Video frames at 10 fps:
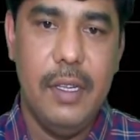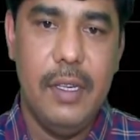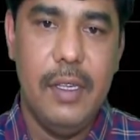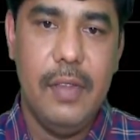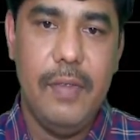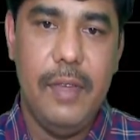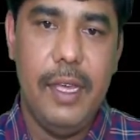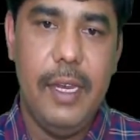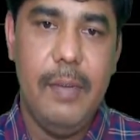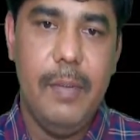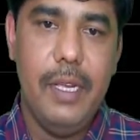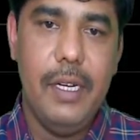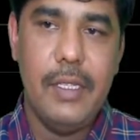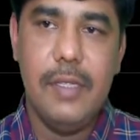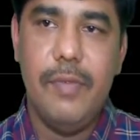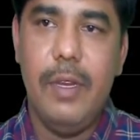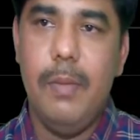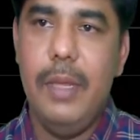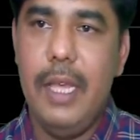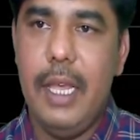If n beads will
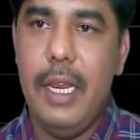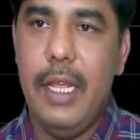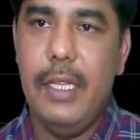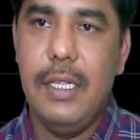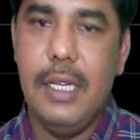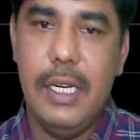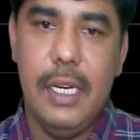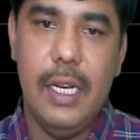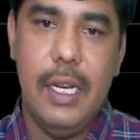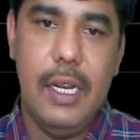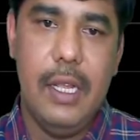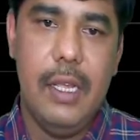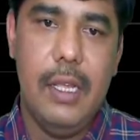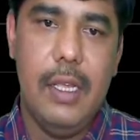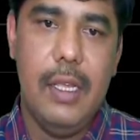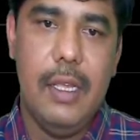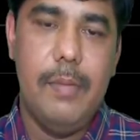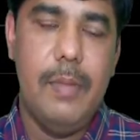be arranged in n